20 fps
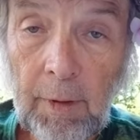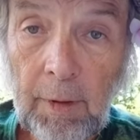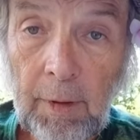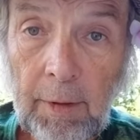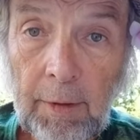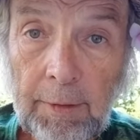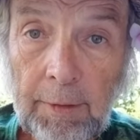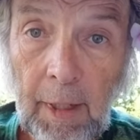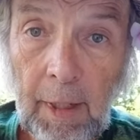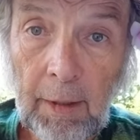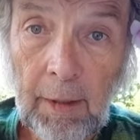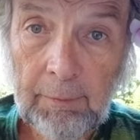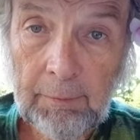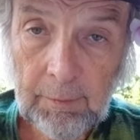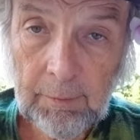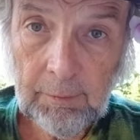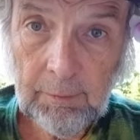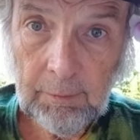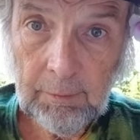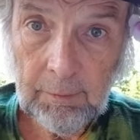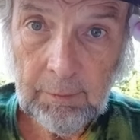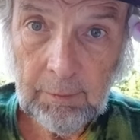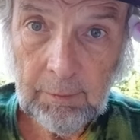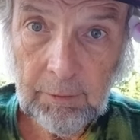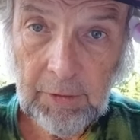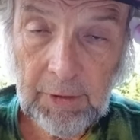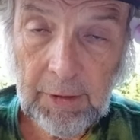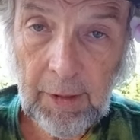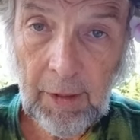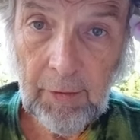Yeah,
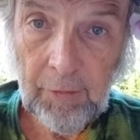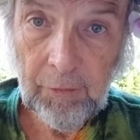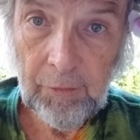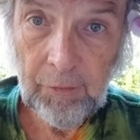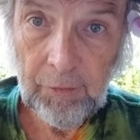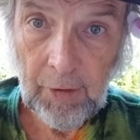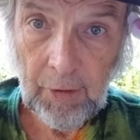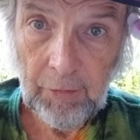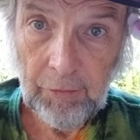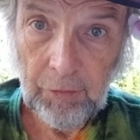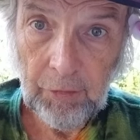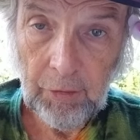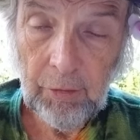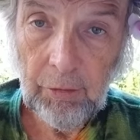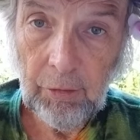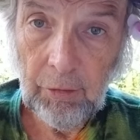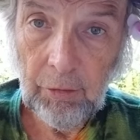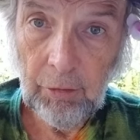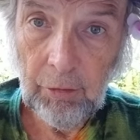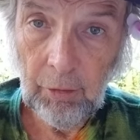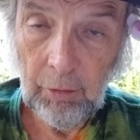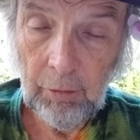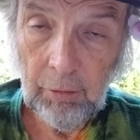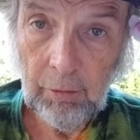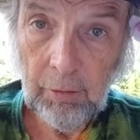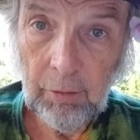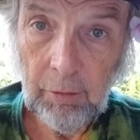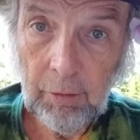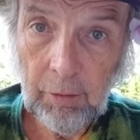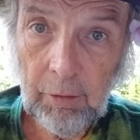to get his attention,
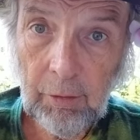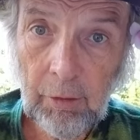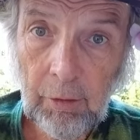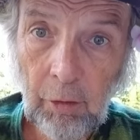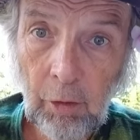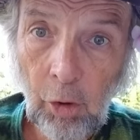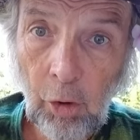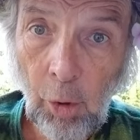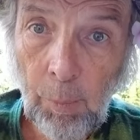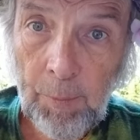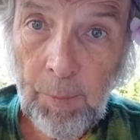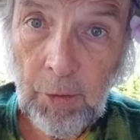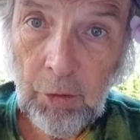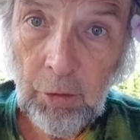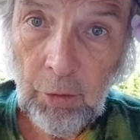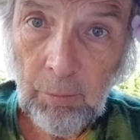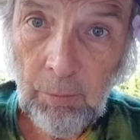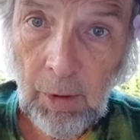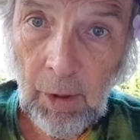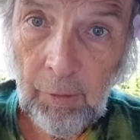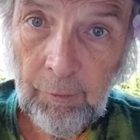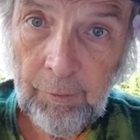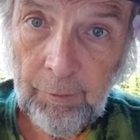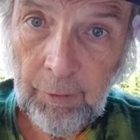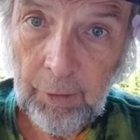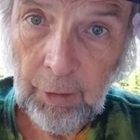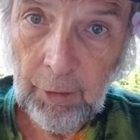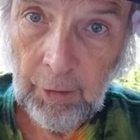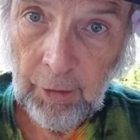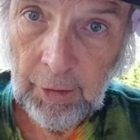open your mouth,
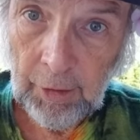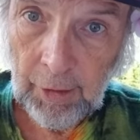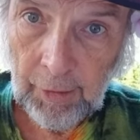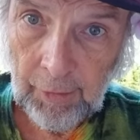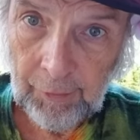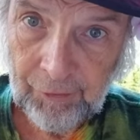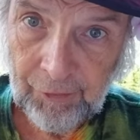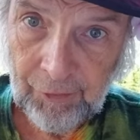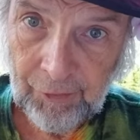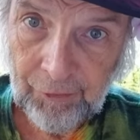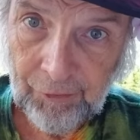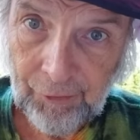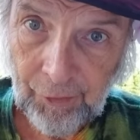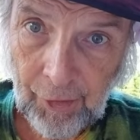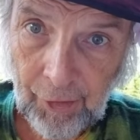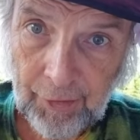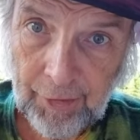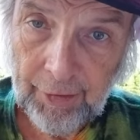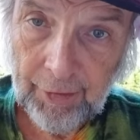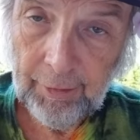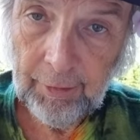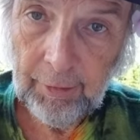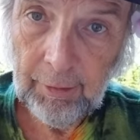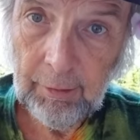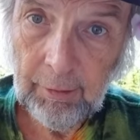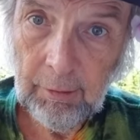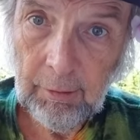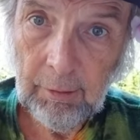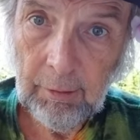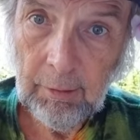little Hatsisani.
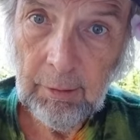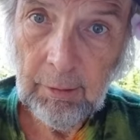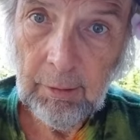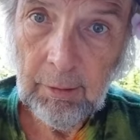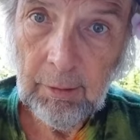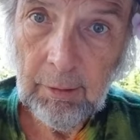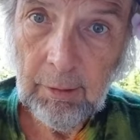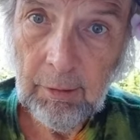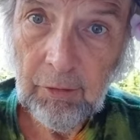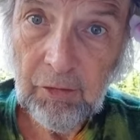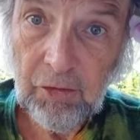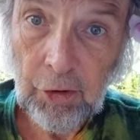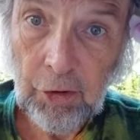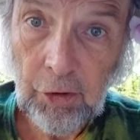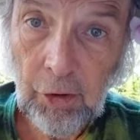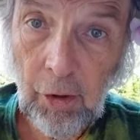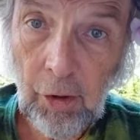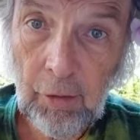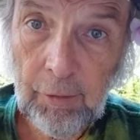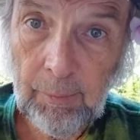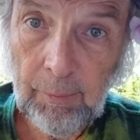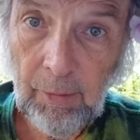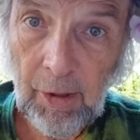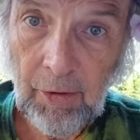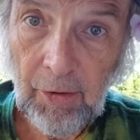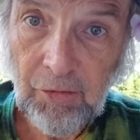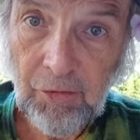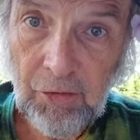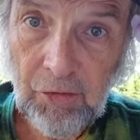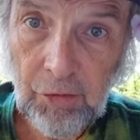She called him
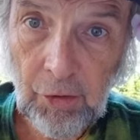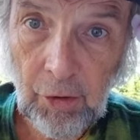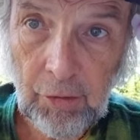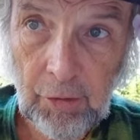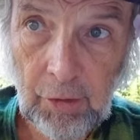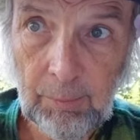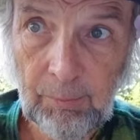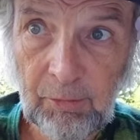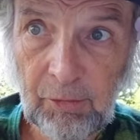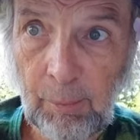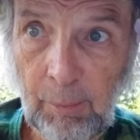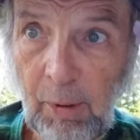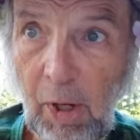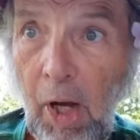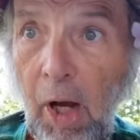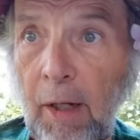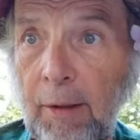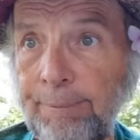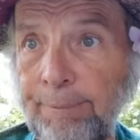Hashishan Ib Sabah.